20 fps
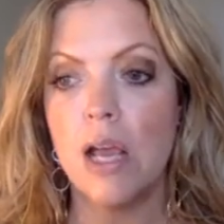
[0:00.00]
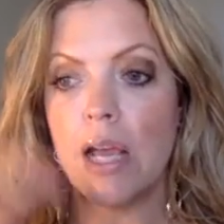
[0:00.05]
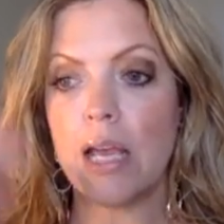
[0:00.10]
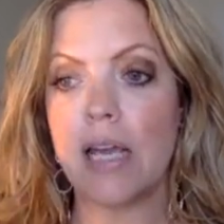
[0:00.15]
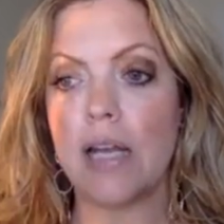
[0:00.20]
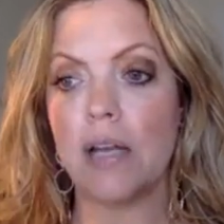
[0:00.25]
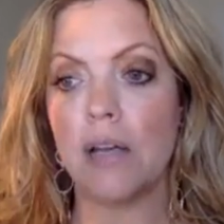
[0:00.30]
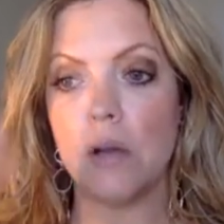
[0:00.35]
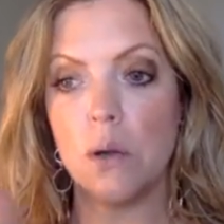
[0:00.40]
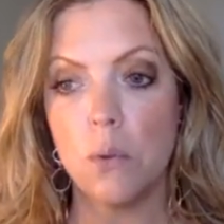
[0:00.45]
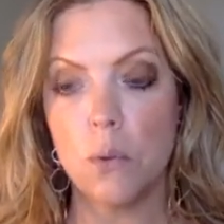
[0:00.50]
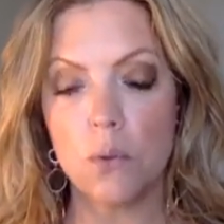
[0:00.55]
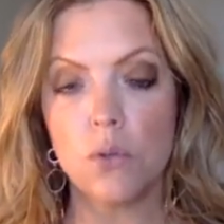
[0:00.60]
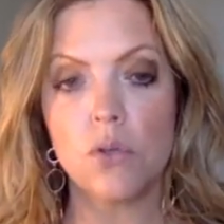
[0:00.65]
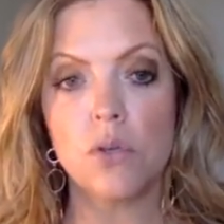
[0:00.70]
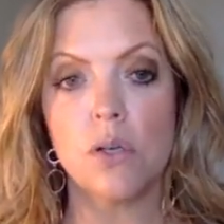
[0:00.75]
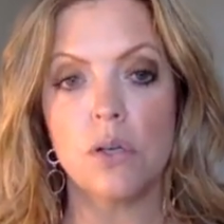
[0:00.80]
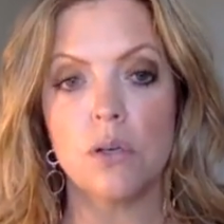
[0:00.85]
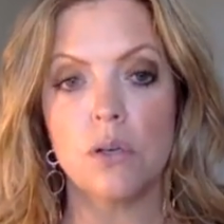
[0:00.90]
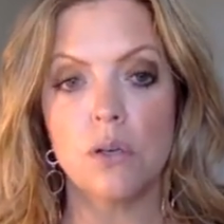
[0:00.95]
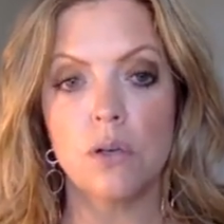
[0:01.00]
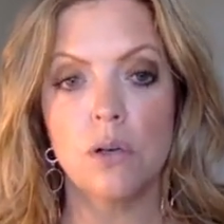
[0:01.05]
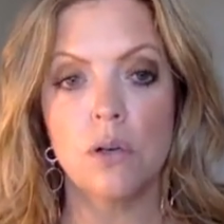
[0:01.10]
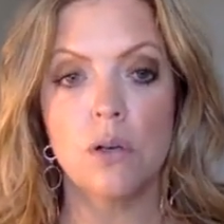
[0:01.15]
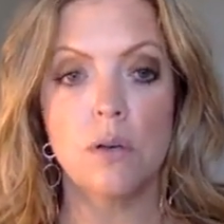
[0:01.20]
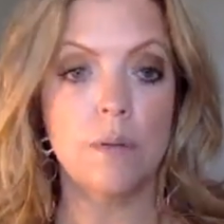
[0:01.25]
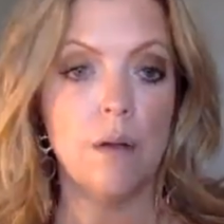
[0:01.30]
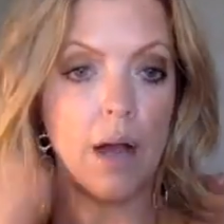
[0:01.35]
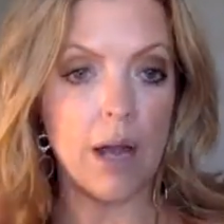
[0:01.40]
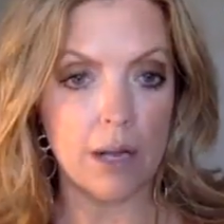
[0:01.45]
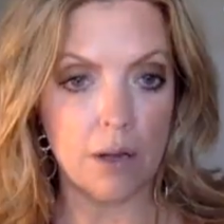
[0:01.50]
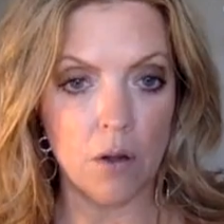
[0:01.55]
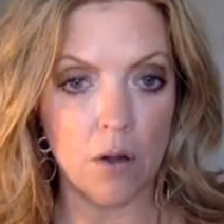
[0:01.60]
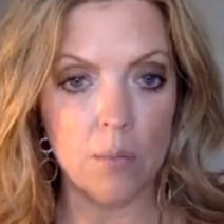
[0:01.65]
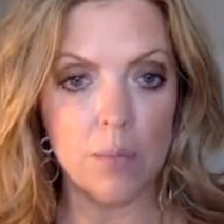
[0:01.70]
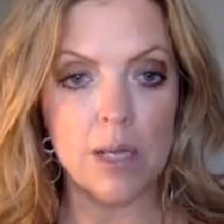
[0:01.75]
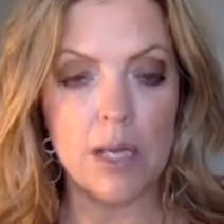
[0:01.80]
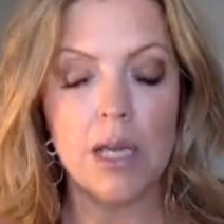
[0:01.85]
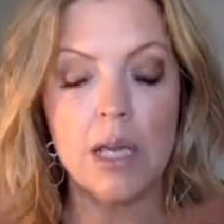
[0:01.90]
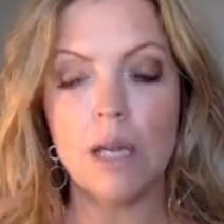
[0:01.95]
He knows, I call
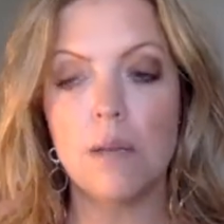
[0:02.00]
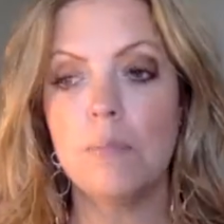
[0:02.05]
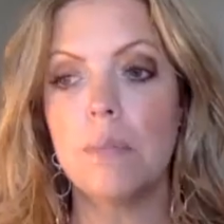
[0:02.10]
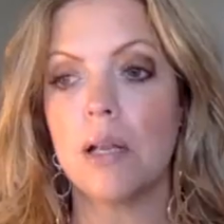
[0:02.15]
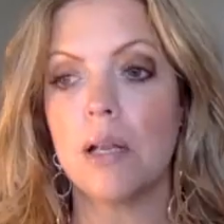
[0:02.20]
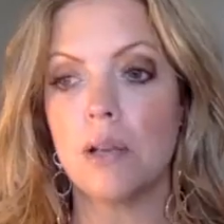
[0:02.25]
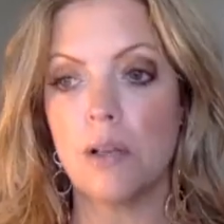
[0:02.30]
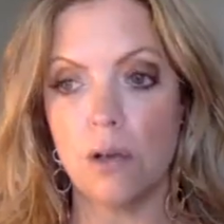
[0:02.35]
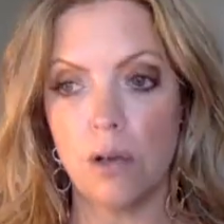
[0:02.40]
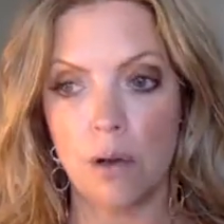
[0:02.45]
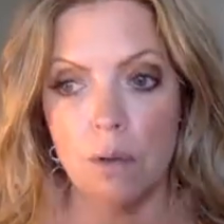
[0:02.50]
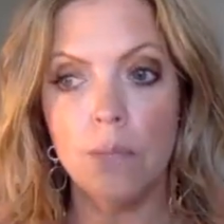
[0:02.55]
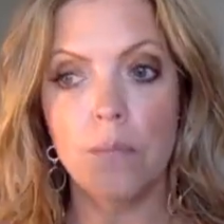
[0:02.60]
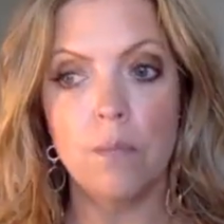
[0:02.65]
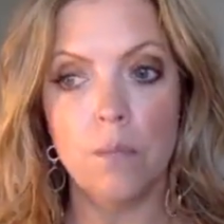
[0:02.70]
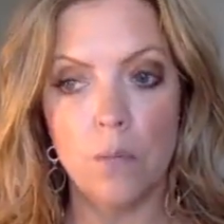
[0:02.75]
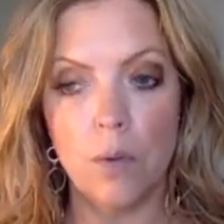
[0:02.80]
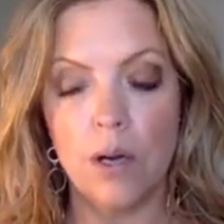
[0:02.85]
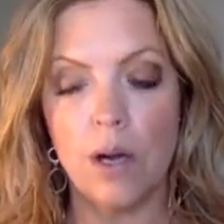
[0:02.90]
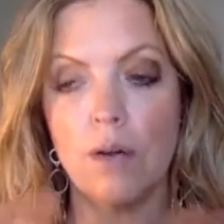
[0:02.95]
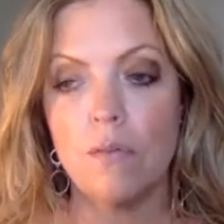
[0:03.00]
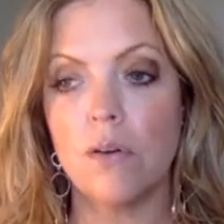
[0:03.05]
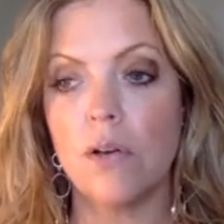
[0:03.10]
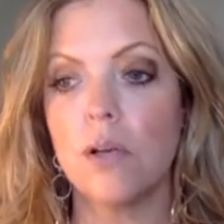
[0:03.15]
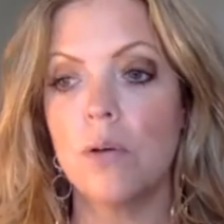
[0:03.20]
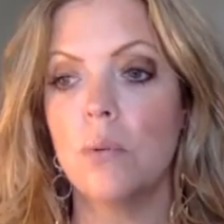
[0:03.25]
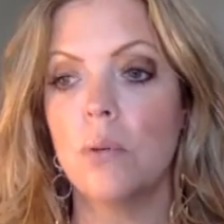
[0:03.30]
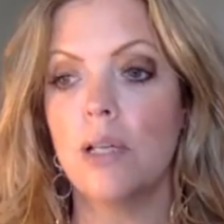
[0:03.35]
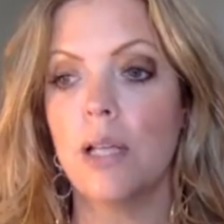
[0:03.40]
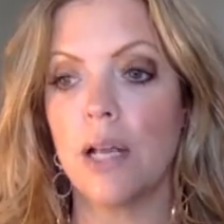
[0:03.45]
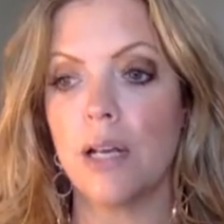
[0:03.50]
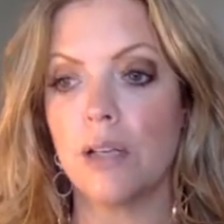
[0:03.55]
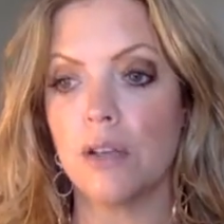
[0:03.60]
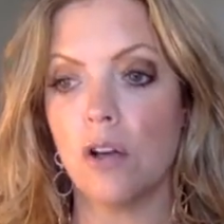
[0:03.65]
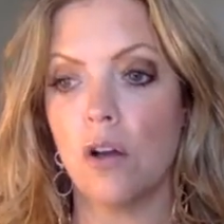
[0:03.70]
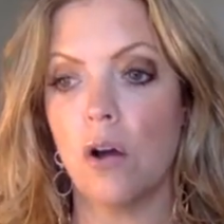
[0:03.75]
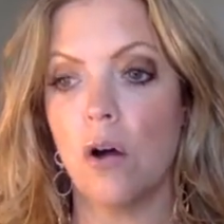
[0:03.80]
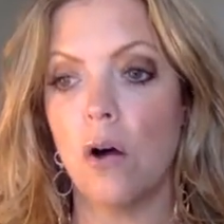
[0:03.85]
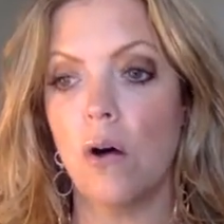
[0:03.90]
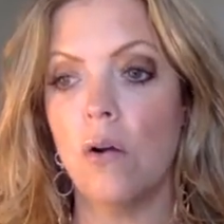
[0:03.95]
him a he, but whatever you would like to
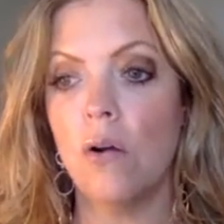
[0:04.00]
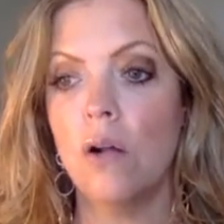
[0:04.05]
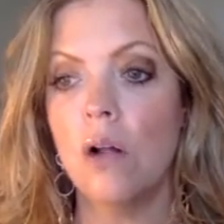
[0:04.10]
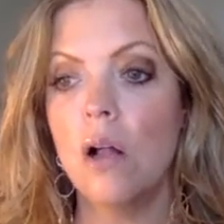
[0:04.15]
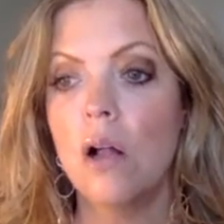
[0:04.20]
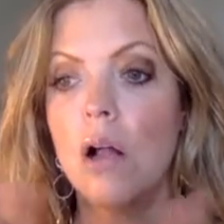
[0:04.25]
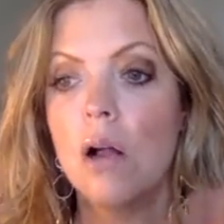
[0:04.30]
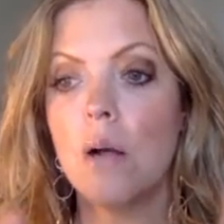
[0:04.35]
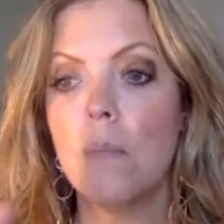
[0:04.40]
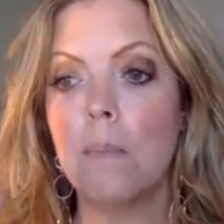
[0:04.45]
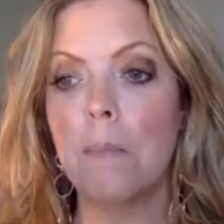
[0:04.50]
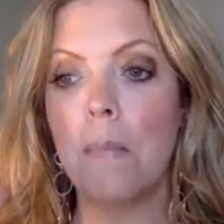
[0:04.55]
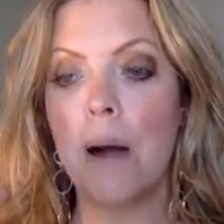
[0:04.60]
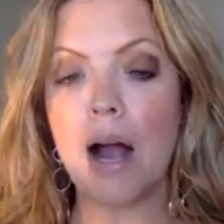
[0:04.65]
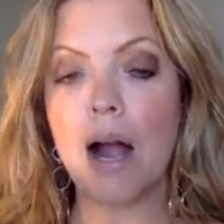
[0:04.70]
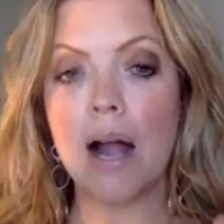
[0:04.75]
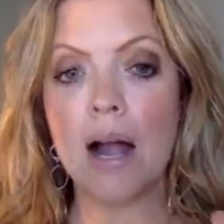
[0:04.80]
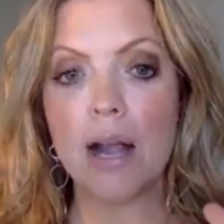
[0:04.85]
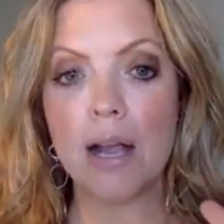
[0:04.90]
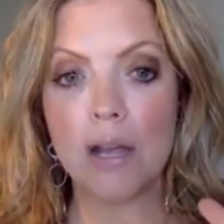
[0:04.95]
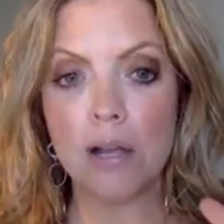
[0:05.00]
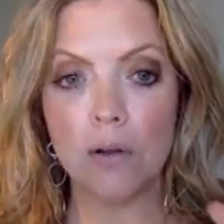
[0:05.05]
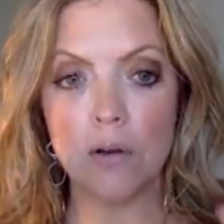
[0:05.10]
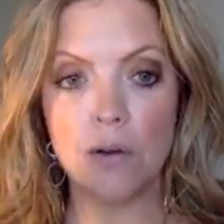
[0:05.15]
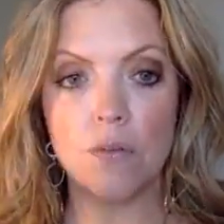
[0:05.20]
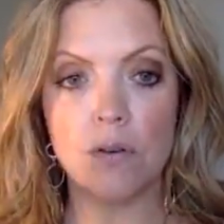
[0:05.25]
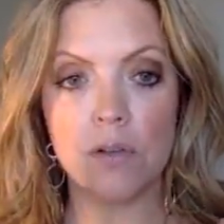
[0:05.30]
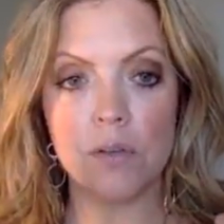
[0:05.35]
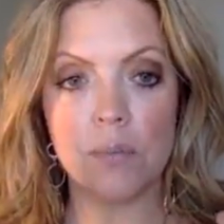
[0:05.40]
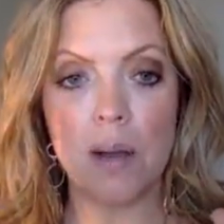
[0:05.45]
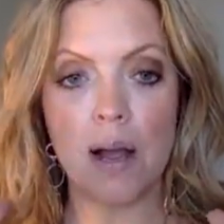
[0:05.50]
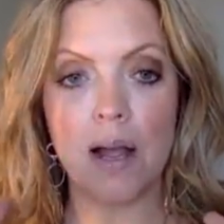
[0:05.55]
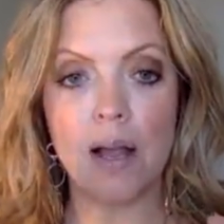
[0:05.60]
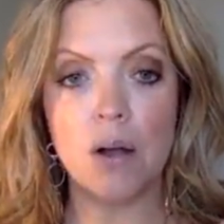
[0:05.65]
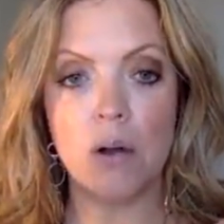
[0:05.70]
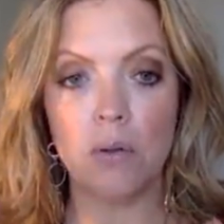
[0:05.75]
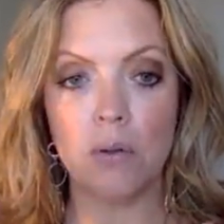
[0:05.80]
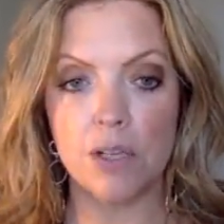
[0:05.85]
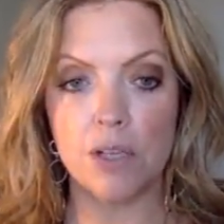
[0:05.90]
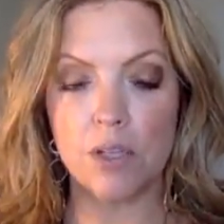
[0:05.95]
call, my universe, my
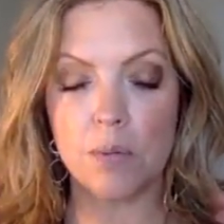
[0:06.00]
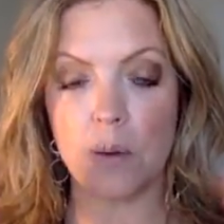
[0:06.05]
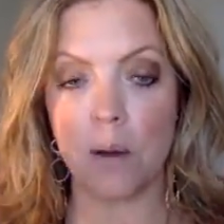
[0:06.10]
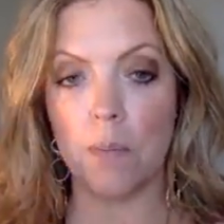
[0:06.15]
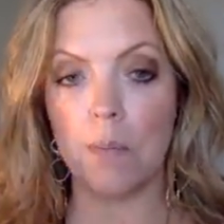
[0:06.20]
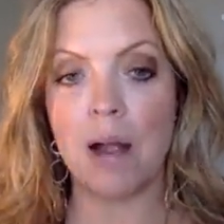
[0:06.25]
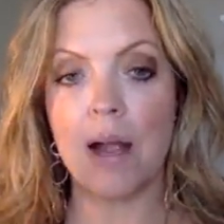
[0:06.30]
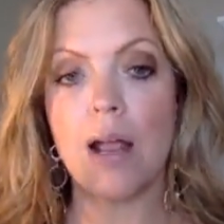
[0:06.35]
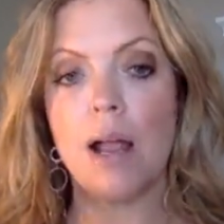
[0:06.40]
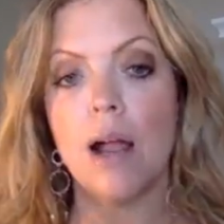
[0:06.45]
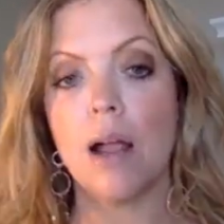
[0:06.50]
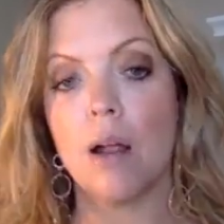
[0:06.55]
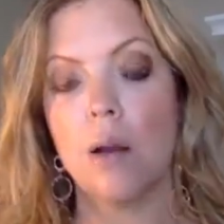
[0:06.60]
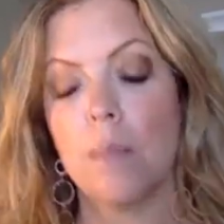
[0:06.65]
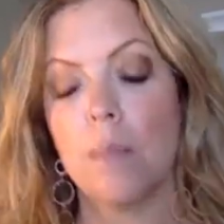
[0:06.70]
Holy Spirit, my higher